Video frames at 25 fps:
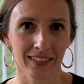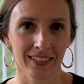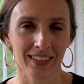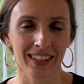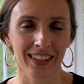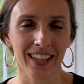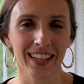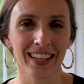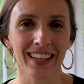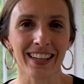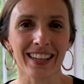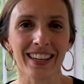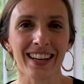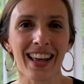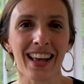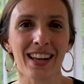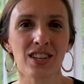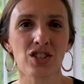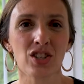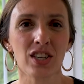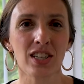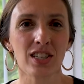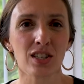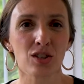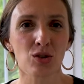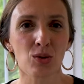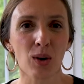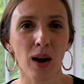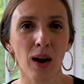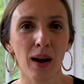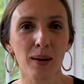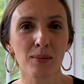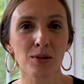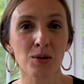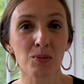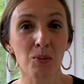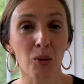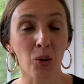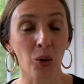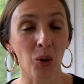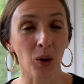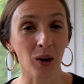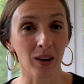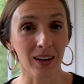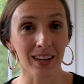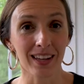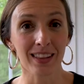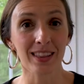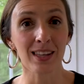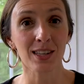Lean in as she describes more
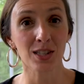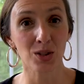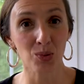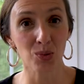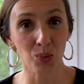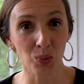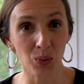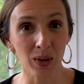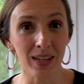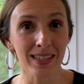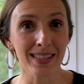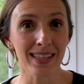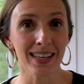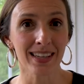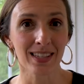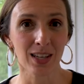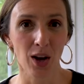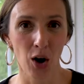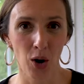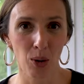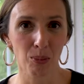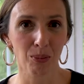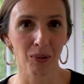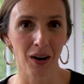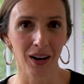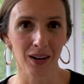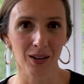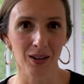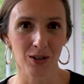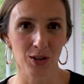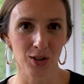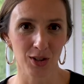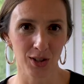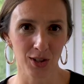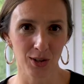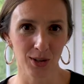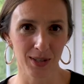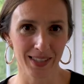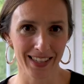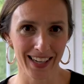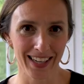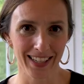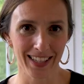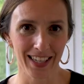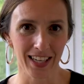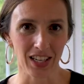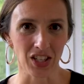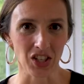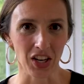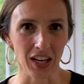in this recent Hope Writers Tuesday
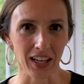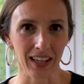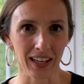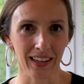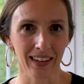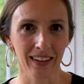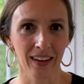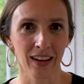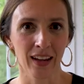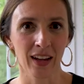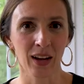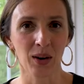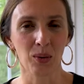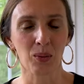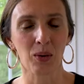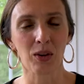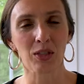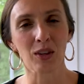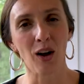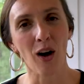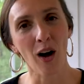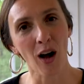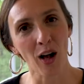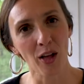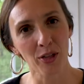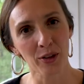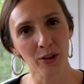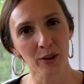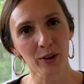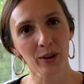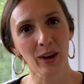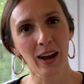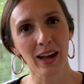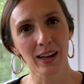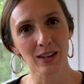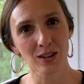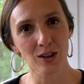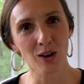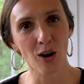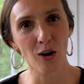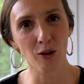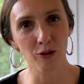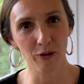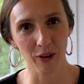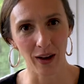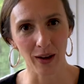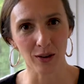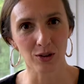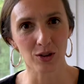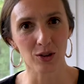teaching with author and
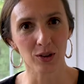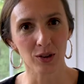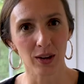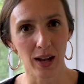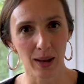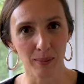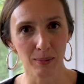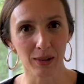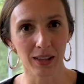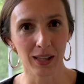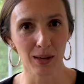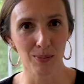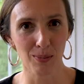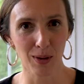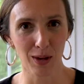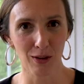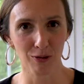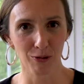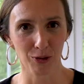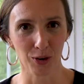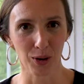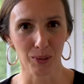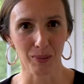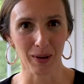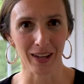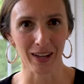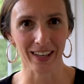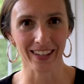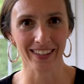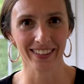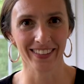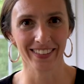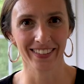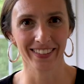co-founder Emily P. Freeman.